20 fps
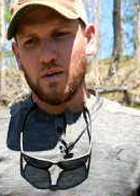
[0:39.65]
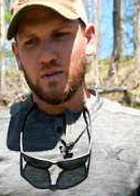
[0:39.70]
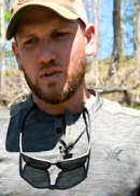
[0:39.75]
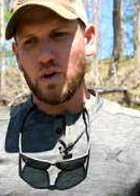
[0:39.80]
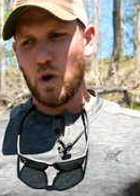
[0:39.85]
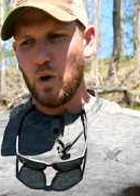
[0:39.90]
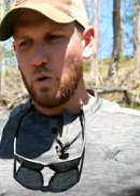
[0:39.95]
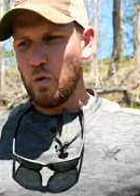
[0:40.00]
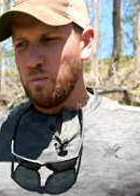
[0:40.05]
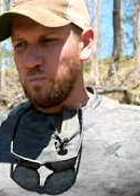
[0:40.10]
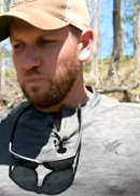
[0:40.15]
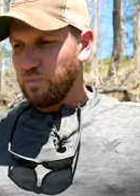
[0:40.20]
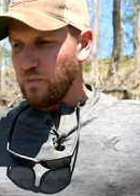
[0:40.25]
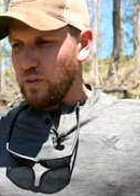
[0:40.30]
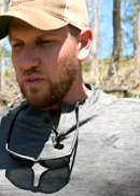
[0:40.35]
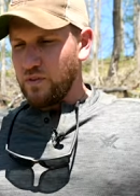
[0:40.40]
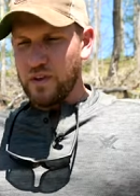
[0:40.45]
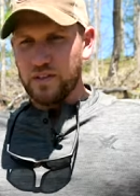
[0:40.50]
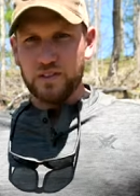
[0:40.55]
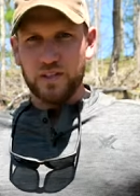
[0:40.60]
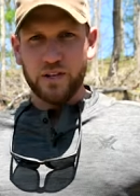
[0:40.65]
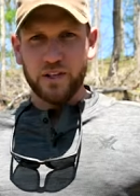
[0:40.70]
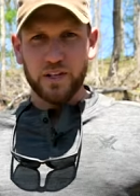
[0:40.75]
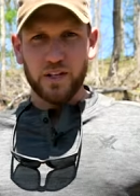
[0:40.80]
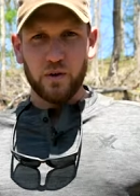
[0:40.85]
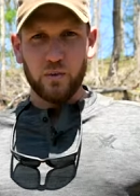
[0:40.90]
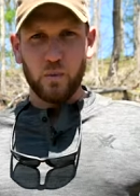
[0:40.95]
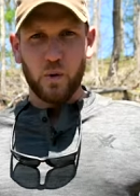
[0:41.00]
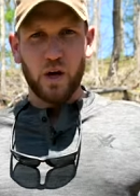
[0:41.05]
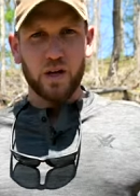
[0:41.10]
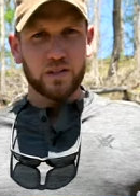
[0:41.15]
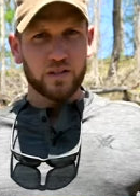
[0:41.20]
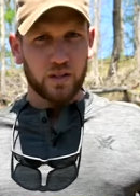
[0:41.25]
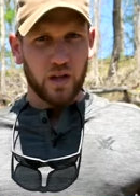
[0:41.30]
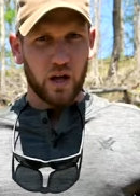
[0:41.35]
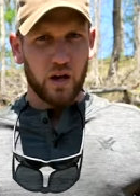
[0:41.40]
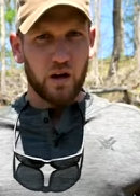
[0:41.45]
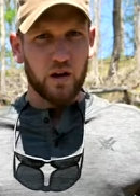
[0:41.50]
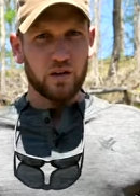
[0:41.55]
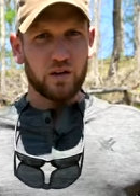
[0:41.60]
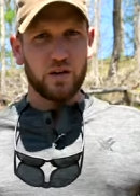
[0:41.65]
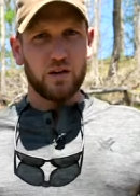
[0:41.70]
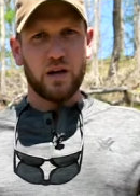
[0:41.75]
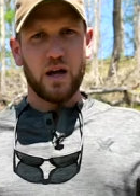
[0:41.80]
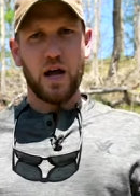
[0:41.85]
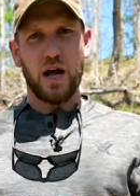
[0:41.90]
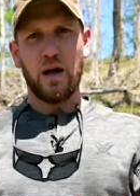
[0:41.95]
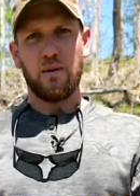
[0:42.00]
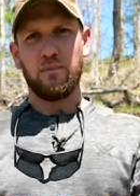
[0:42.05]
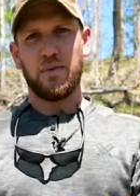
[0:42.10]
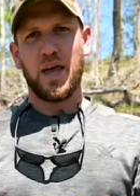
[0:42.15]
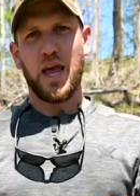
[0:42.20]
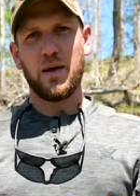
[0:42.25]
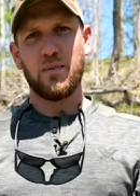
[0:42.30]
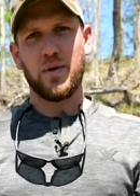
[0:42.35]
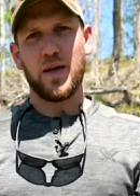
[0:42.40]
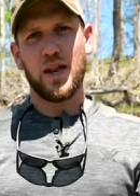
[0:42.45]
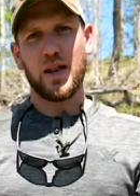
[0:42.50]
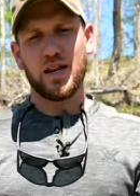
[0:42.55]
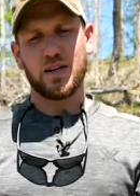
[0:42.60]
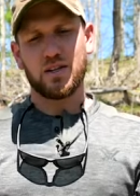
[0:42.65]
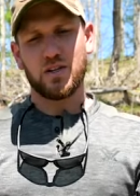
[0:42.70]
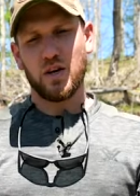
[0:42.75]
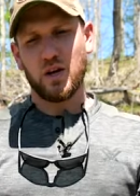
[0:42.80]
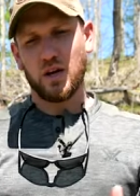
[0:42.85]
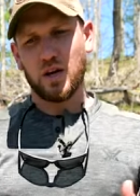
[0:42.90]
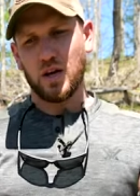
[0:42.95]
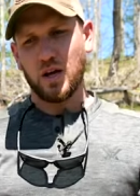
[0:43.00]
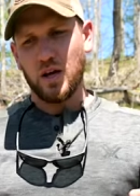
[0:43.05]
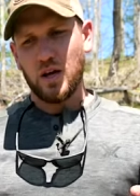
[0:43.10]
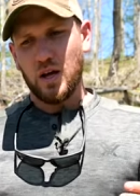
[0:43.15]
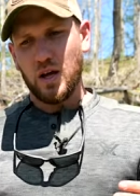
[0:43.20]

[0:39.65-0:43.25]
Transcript: So this area was logged, um, came in and took